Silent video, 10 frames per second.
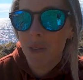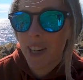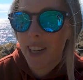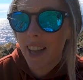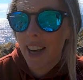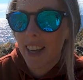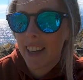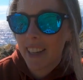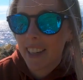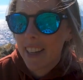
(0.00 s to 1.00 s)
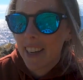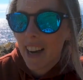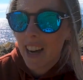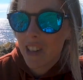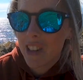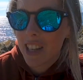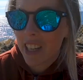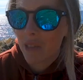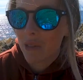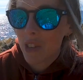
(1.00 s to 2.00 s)
I don't
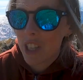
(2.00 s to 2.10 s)
think I've